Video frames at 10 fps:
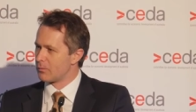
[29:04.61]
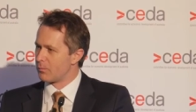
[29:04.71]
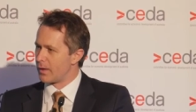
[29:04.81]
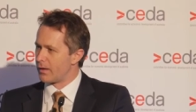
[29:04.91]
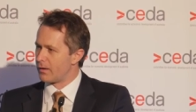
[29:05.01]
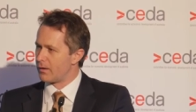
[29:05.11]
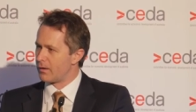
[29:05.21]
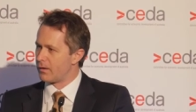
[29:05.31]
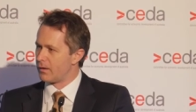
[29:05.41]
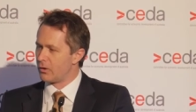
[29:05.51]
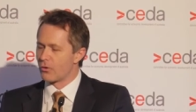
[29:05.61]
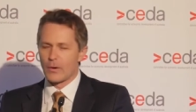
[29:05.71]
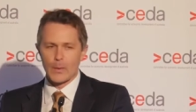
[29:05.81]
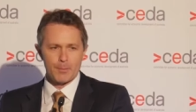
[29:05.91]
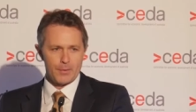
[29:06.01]
but he'll
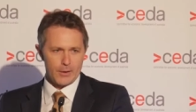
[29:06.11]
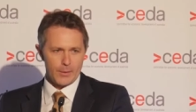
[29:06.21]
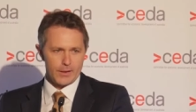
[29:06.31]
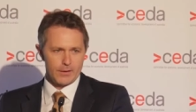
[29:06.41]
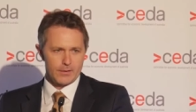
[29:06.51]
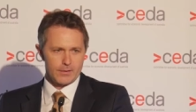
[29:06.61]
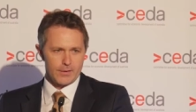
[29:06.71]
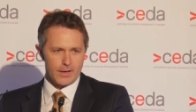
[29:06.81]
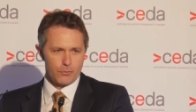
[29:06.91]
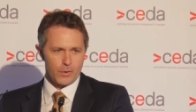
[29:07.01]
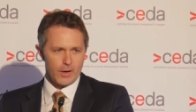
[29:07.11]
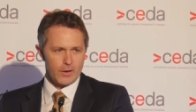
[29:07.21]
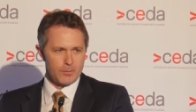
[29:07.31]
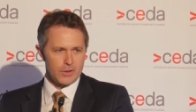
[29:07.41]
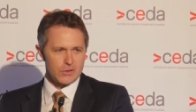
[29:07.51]
grow up knowing that if we're
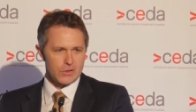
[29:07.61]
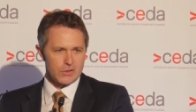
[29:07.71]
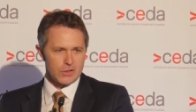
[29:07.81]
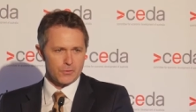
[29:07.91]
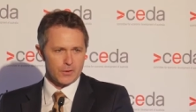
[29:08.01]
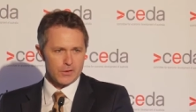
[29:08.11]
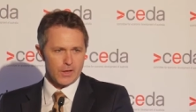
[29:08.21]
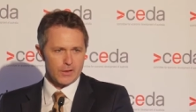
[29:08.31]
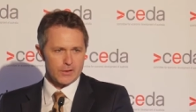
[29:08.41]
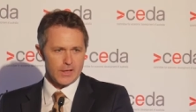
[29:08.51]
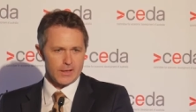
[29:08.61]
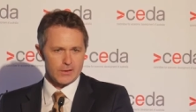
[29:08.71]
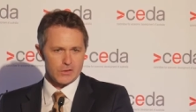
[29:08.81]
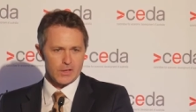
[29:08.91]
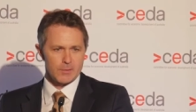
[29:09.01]
going to be successful, it's going to take
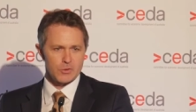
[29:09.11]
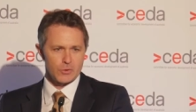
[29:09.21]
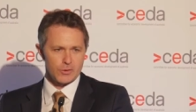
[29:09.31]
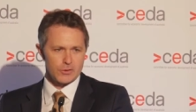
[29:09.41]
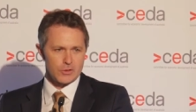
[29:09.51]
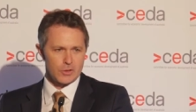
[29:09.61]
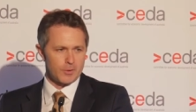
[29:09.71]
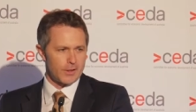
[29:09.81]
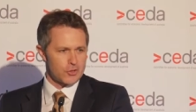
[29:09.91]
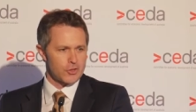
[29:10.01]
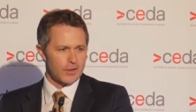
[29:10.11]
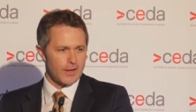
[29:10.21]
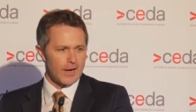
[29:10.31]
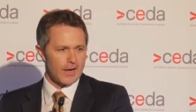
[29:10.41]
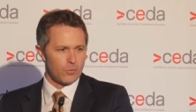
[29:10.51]
the same sort of determination and
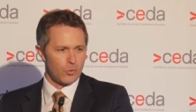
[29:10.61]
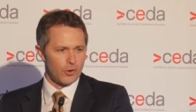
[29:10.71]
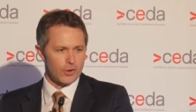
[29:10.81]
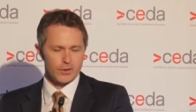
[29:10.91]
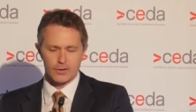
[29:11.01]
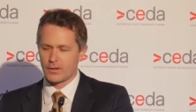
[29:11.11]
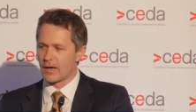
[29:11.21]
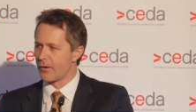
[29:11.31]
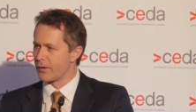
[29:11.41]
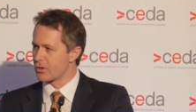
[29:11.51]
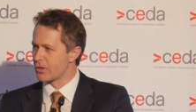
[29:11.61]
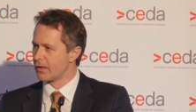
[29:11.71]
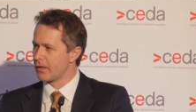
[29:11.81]
hard work and courage